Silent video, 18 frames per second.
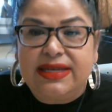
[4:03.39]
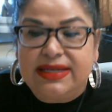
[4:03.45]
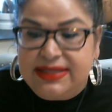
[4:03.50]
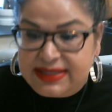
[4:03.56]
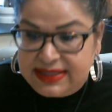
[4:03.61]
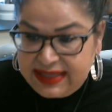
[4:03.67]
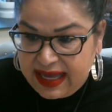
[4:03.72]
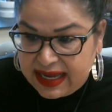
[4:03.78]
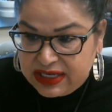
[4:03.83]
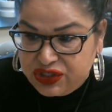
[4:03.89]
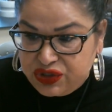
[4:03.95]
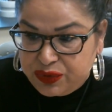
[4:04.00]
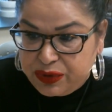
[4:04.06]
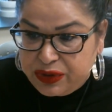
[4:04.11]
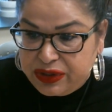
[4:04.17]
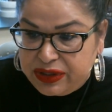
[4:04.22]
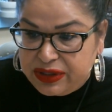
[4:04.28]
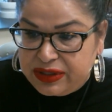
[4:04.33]

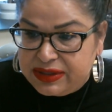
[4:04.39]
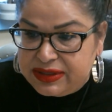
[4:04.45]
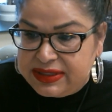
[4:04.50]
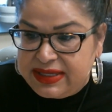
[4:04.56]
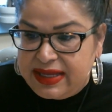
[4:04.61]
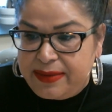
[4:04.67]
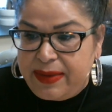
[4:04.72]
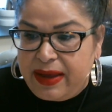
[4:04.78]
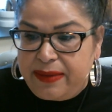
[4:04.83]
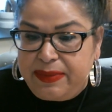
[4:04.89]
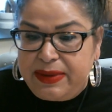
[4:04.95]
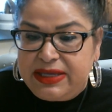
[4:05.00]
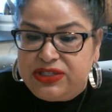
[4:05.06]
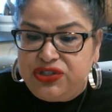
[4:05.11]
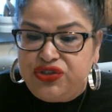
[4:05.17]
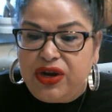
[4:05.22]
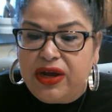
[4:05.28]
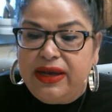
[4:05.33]
schedules, they might be
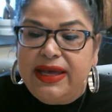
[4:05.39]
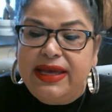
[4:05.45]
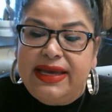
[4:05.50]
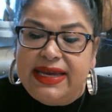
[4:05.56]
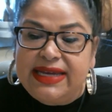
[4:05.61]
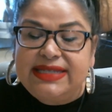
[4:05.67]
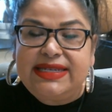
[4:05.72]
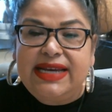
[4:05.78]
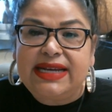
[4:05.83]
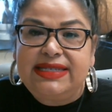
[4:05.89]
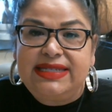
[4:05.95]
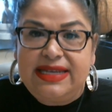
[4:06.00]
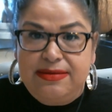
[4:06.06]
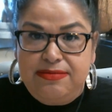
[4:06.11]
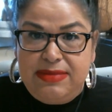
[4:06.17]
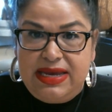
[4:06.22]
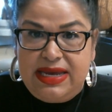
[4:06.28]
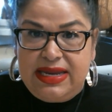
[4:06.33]
strong in
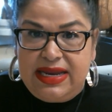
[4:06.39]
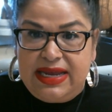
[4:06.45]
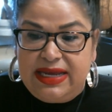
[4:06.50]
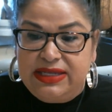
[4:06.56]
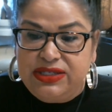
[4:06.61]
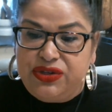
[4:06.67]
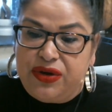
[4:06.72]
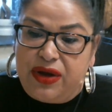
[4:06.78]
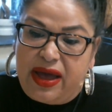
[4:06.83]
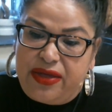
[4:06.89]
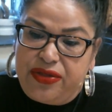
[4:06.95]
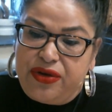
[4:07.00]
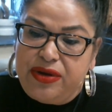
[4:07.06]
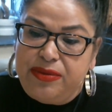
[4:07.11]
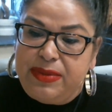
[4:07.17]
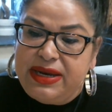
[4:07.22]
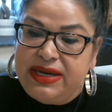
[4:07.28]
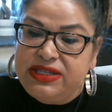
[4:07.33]
conducting meetings or
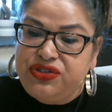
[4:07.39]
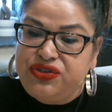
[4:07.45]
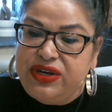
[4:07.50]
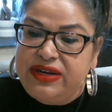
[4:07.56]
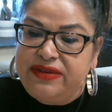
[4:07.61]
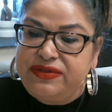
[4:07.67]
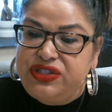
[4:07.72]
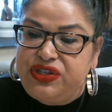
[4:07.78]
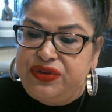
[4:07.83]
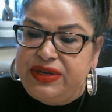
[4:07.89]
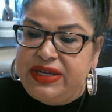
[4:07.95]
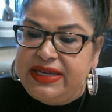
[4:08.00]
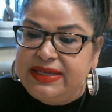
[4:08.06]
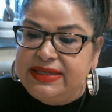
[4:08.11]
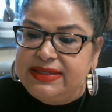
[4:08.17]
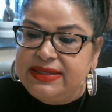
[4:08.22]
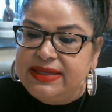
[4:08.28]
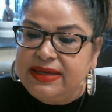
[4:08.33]
other administrative
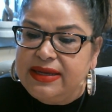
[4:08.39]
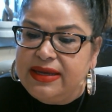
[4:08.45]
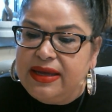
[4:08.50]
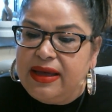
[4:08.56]
duties,